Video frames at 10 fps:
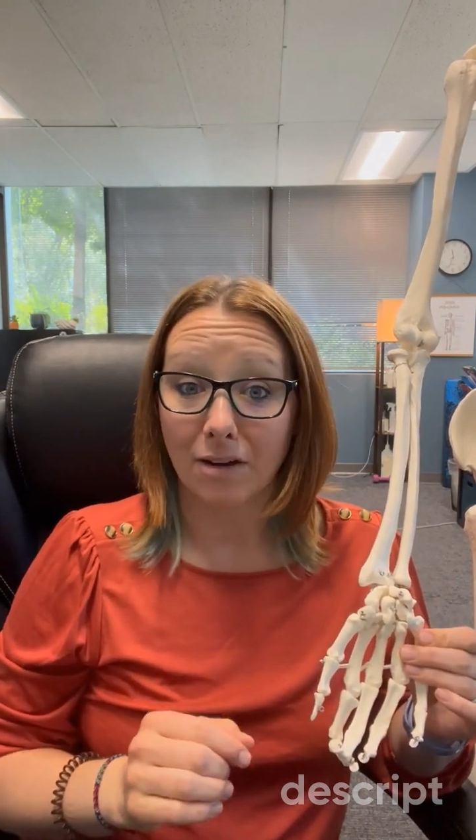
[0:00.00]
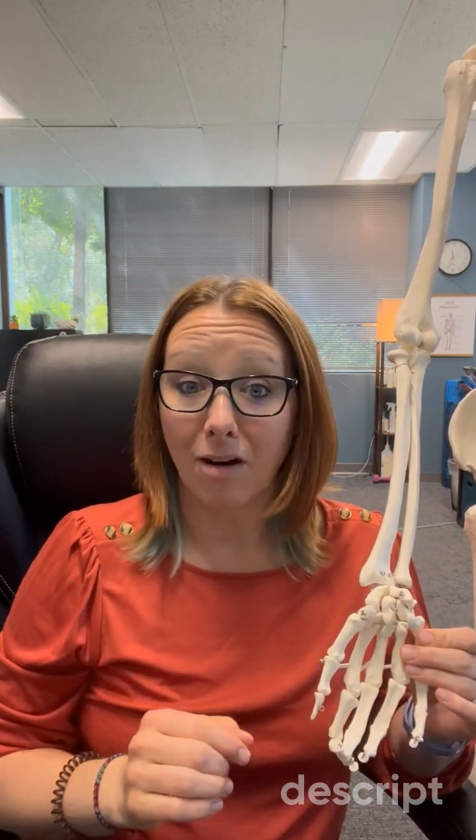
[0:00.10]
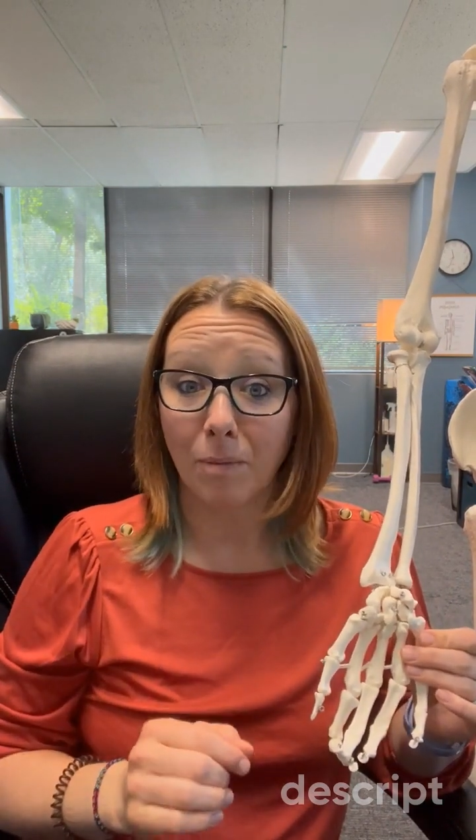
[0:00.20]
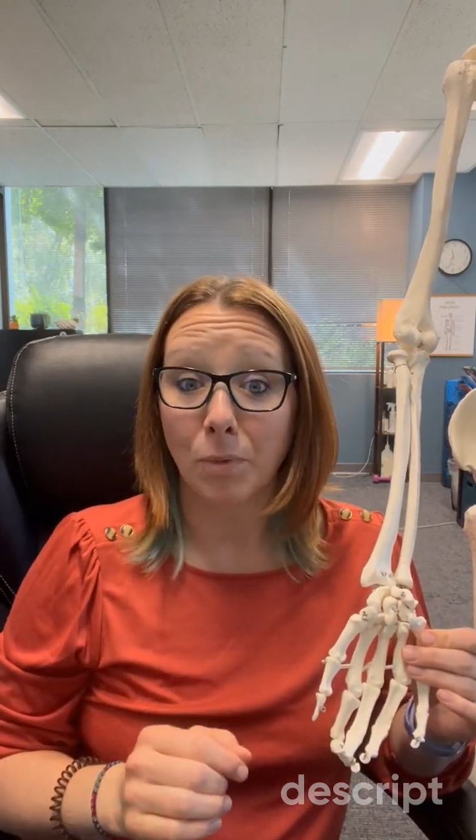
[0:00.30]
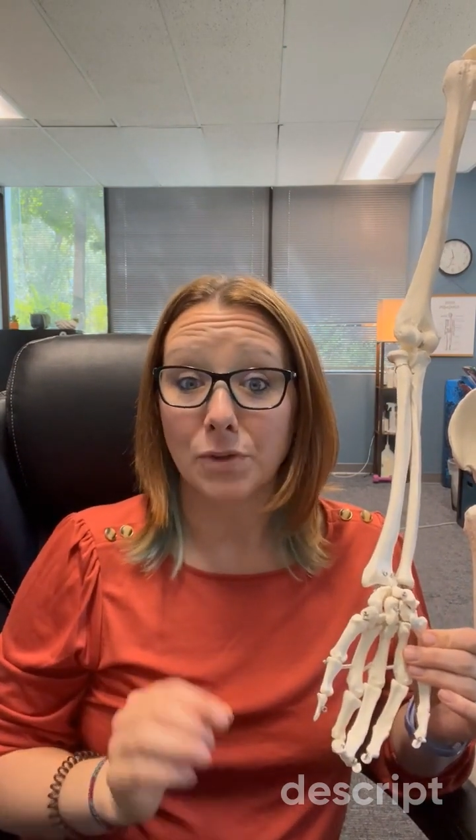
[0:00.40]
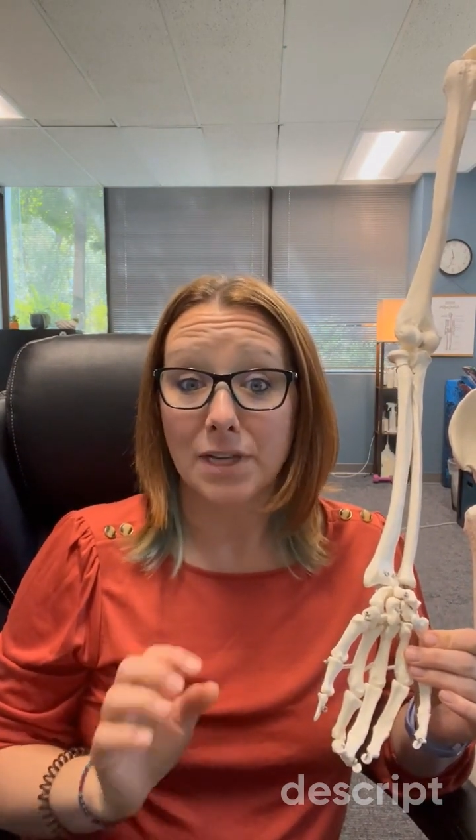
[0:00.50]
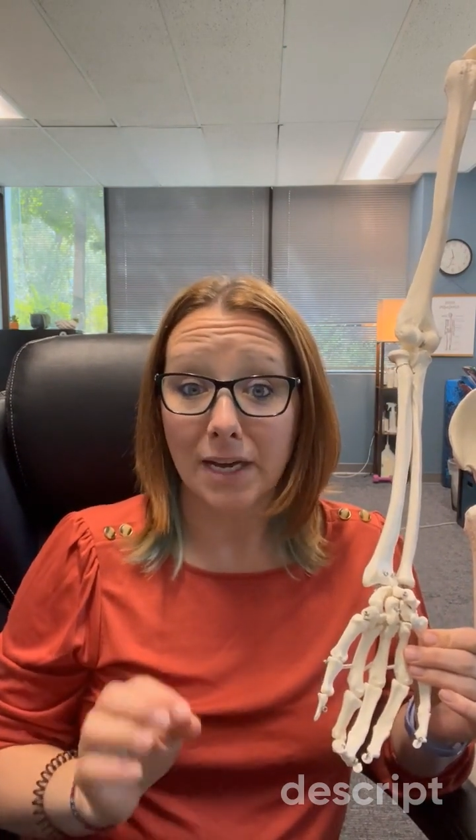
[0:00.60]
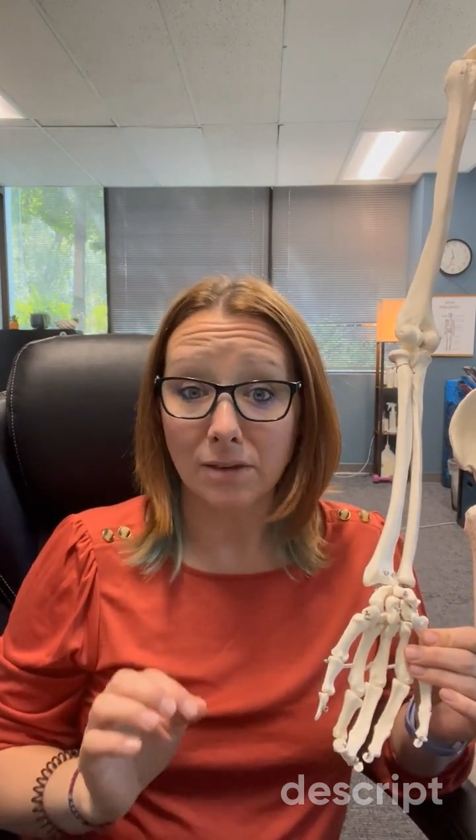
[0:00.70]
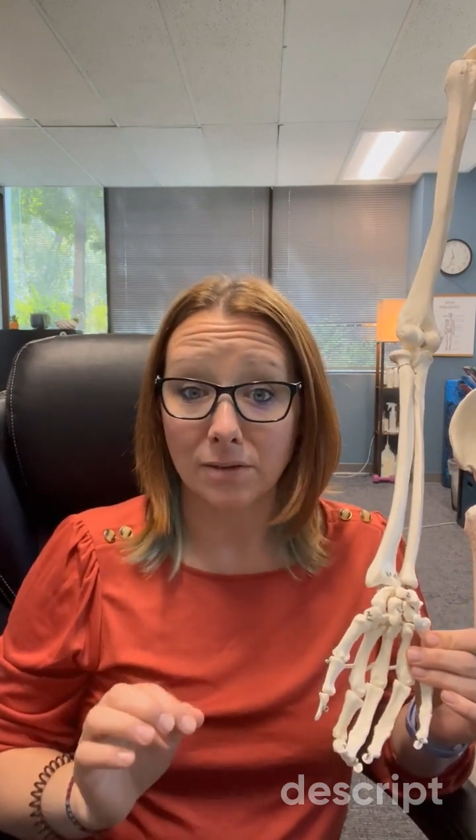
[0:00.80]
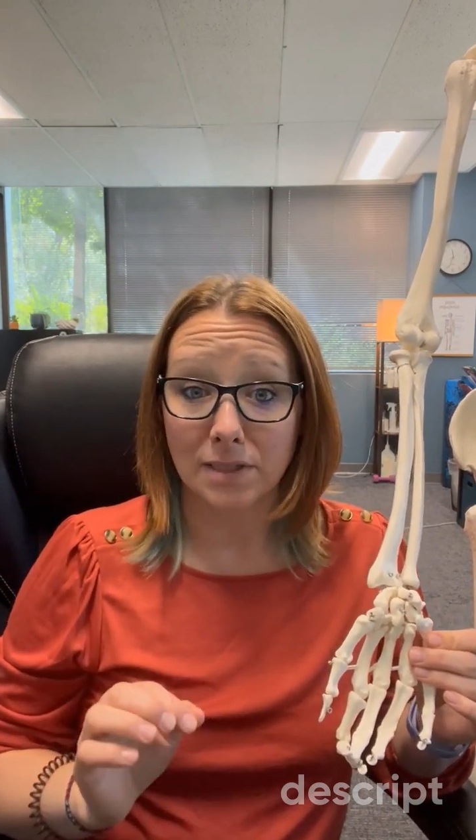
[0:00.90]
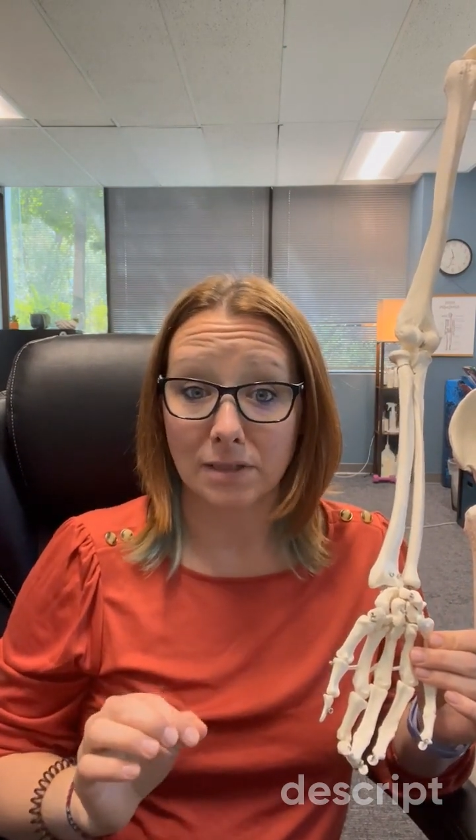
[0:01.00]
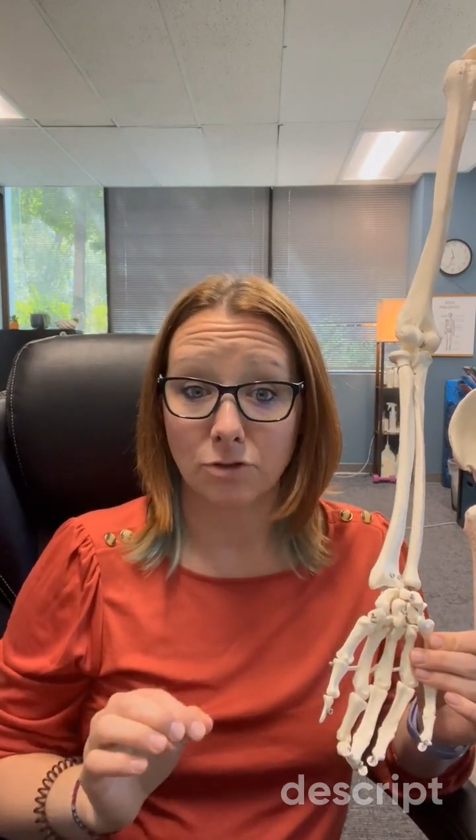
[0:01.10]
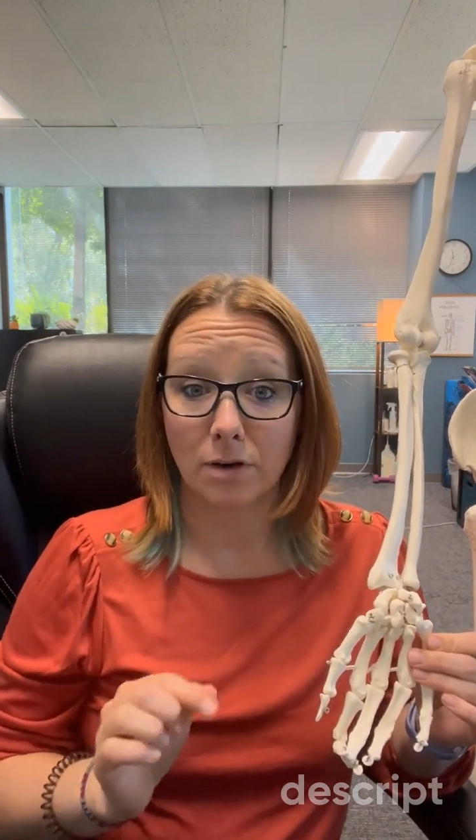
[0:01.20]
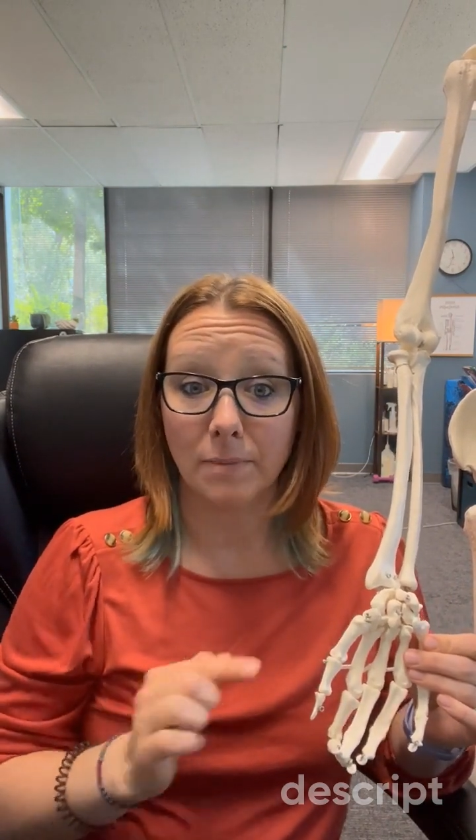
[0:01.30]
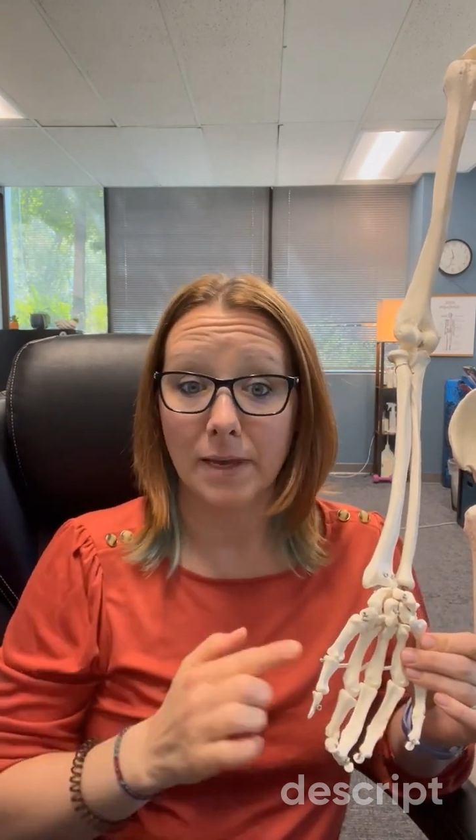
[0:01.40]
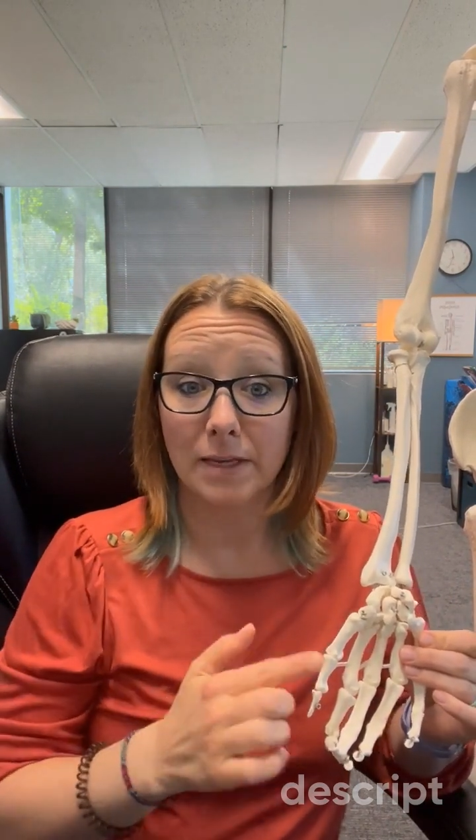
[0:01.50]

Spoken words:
carpal tunnel syndrome